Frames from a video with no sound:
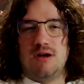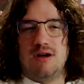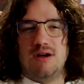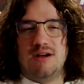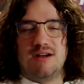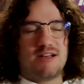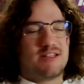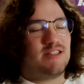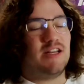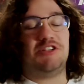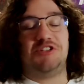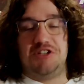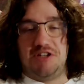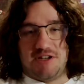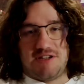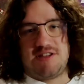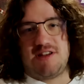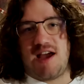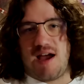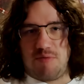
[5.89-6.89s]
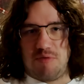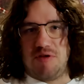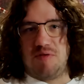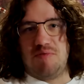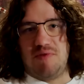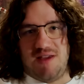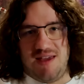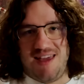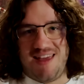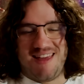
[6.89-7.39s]
Because that just happened to
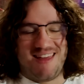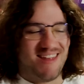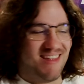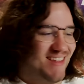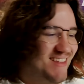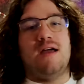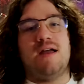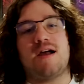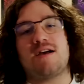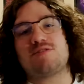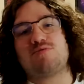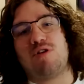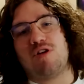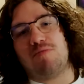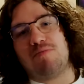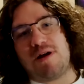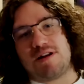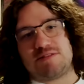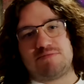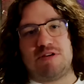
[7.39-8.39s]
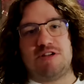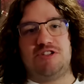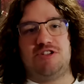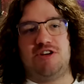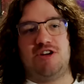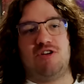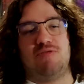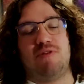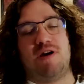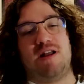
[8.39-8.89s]
me. Hey guys, welcome back to my
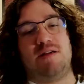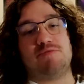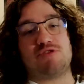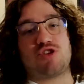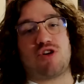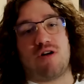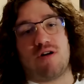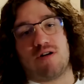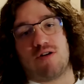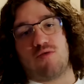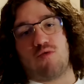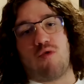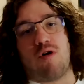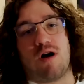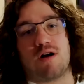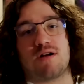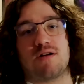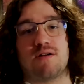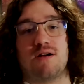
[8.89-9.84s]
channel. My name is Carter Walker.